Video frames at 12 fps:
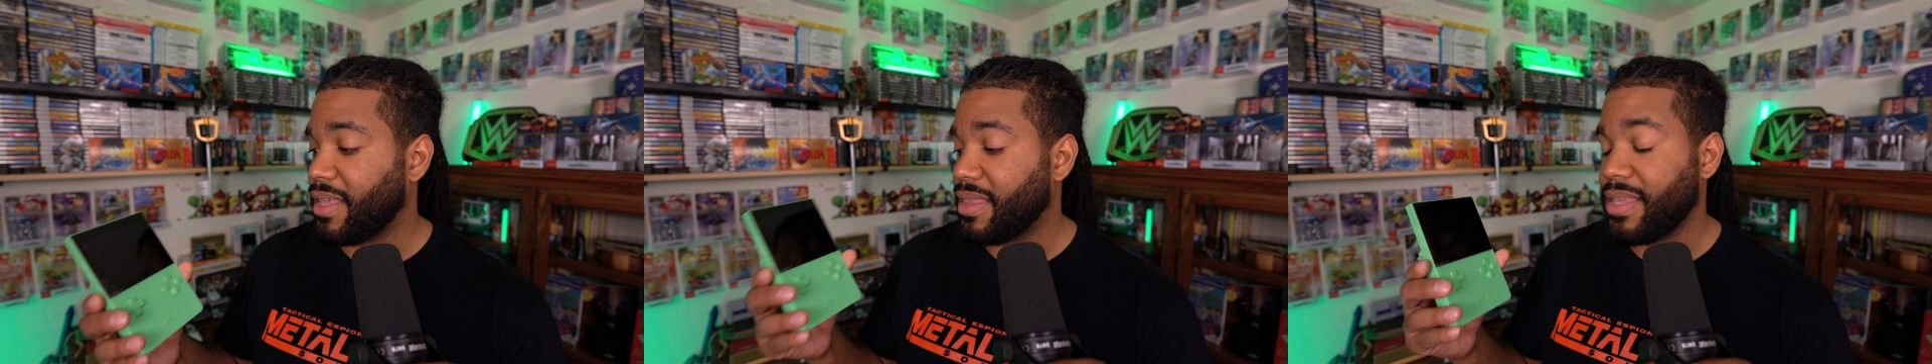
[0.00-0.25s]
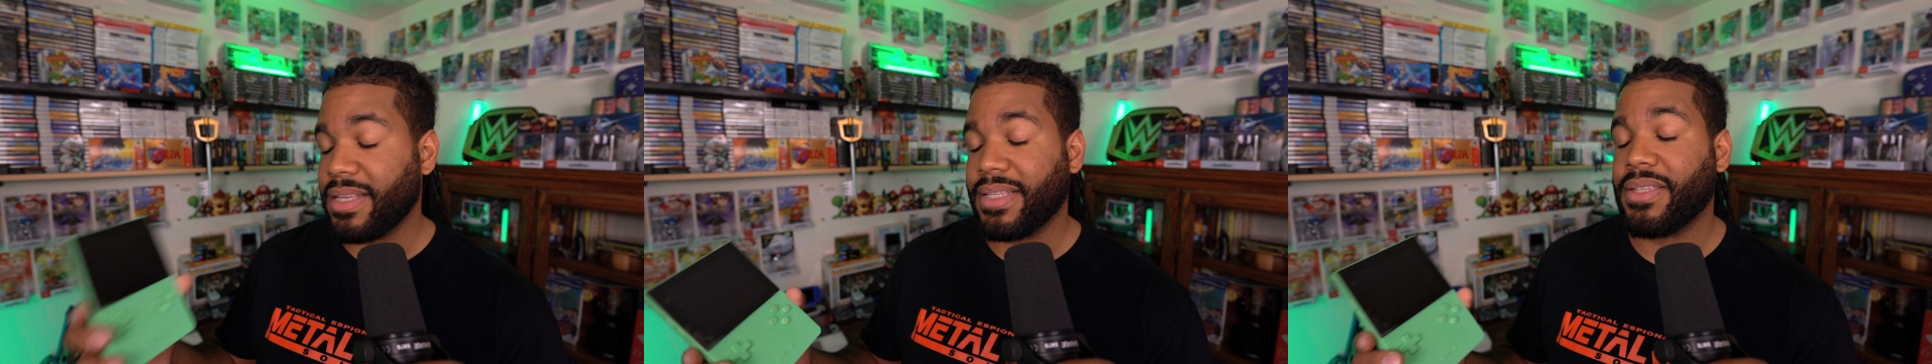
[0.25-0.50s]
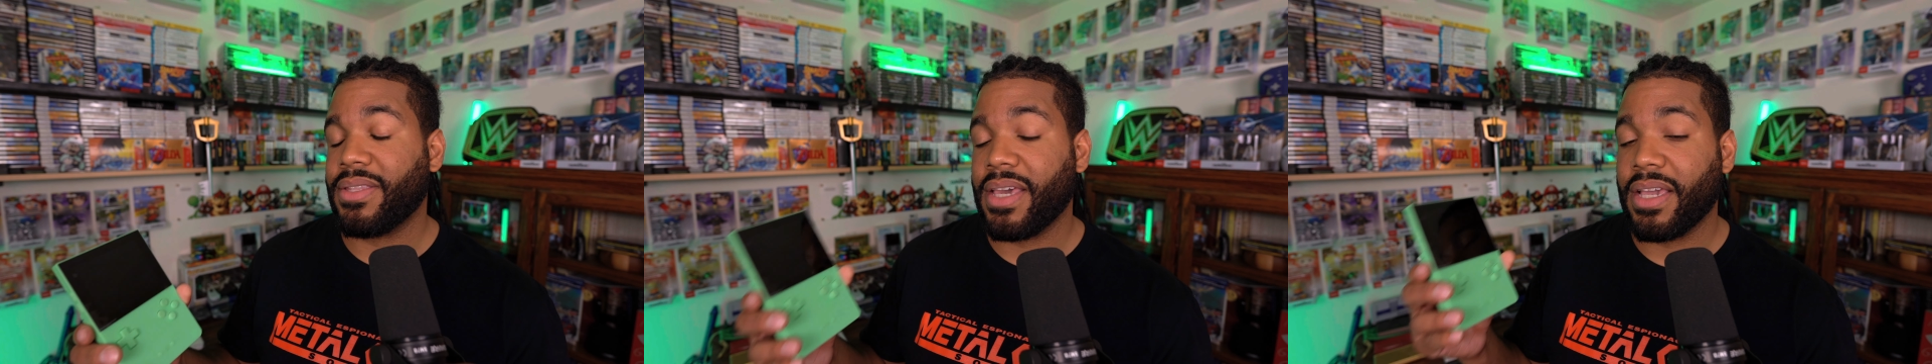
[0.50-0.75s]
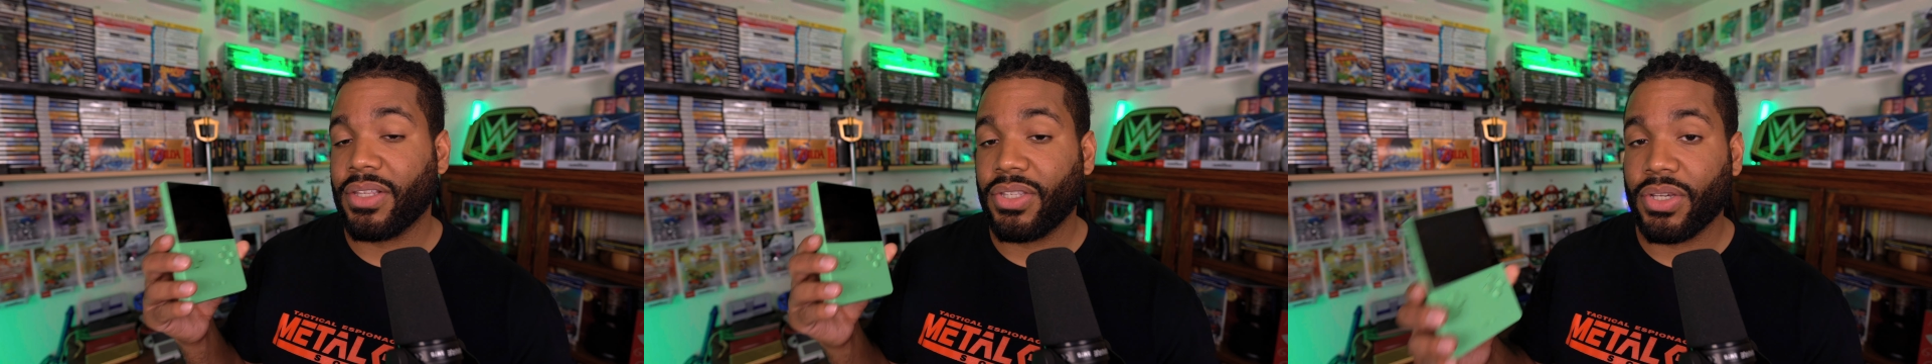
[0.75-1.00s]
this
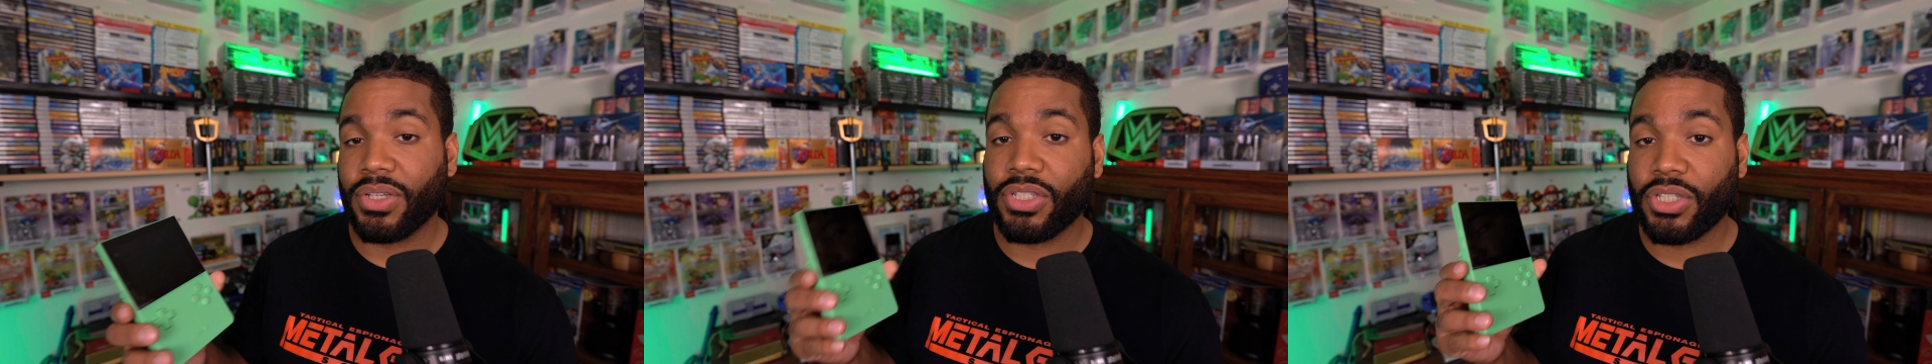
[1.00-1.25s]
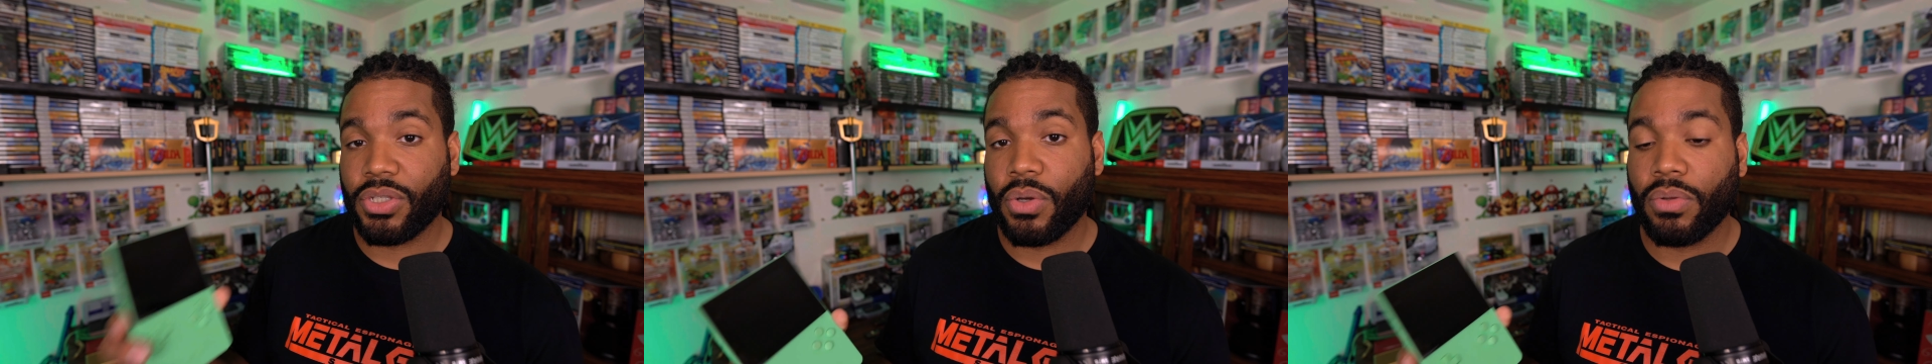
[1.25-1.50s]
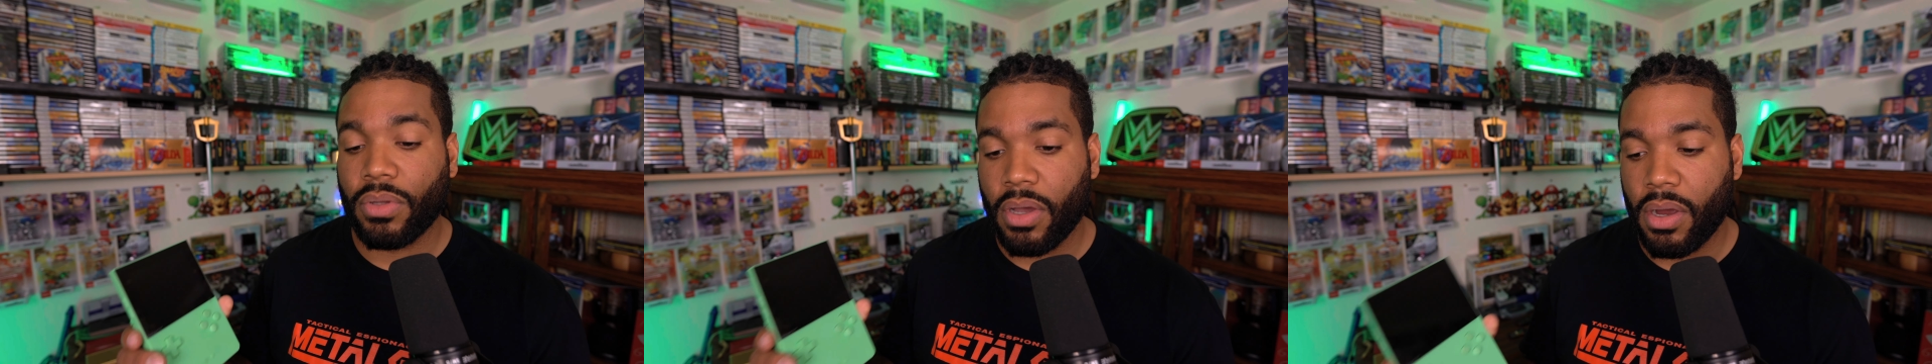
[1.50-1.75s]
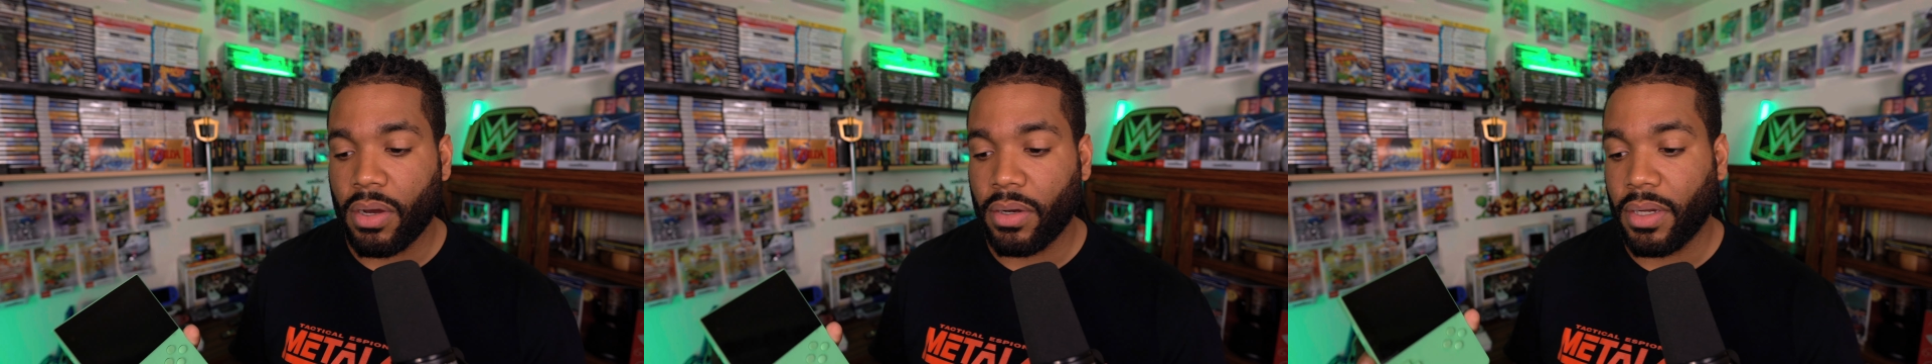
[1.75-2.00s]
thing took so
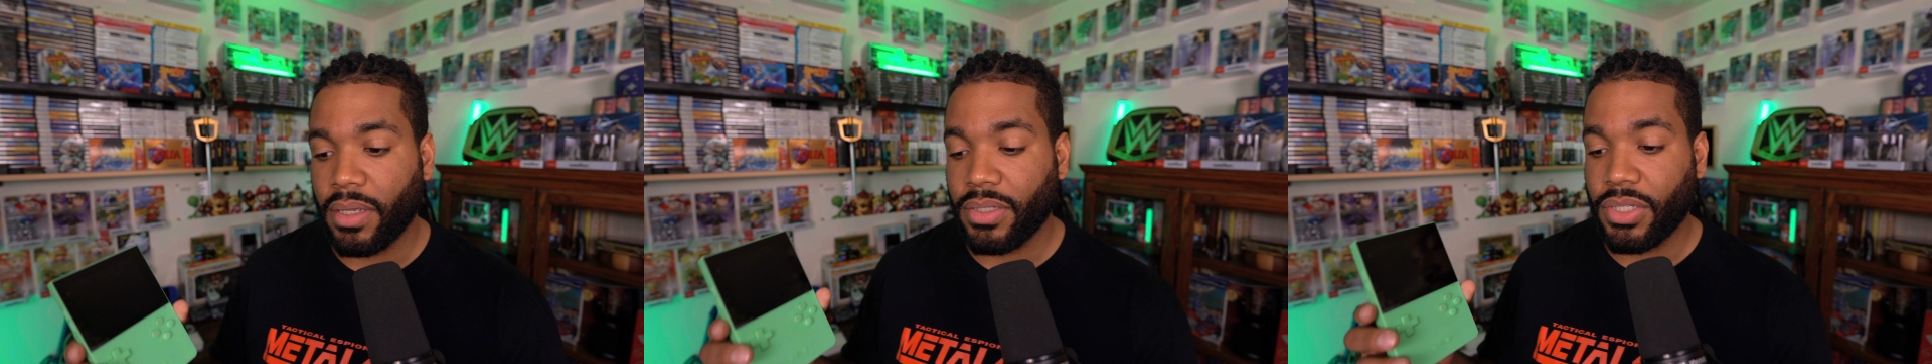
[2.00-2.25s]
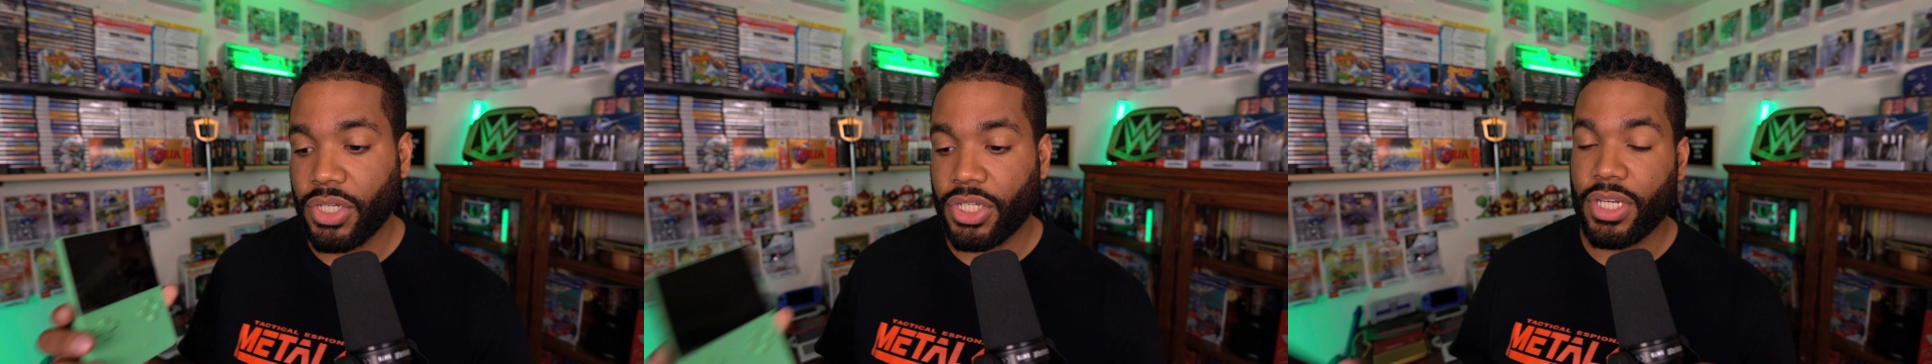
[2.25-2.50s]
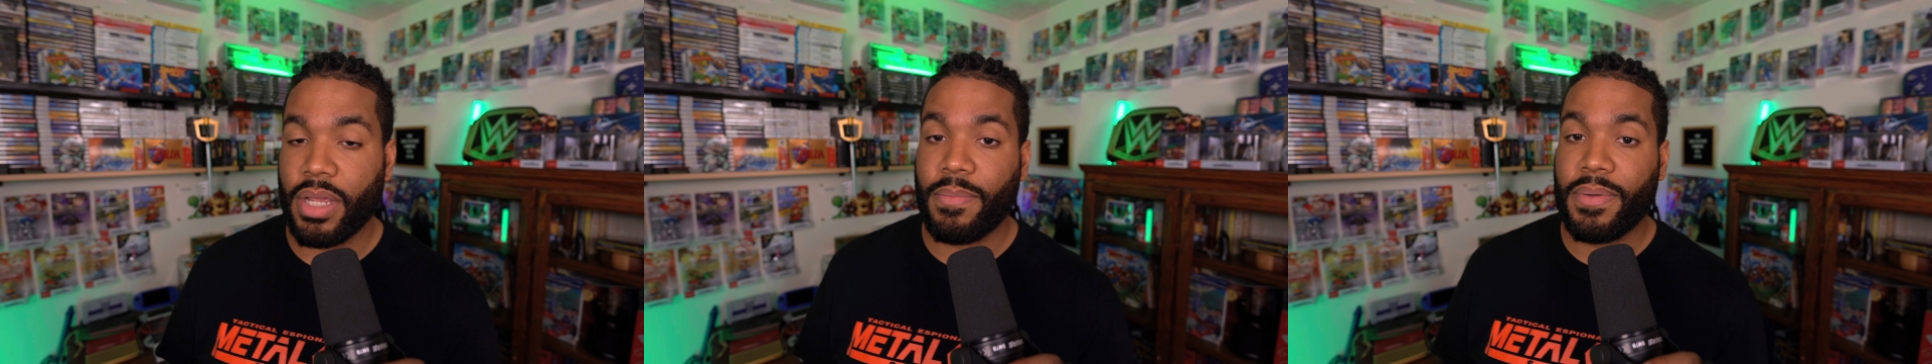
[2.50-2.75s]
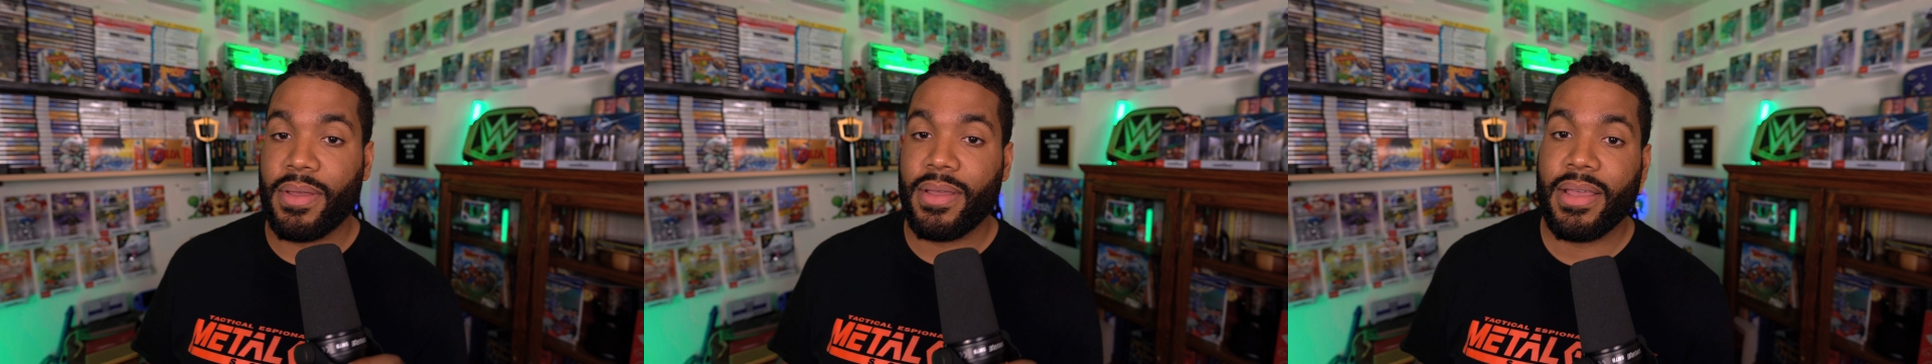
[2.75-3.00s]
long to ship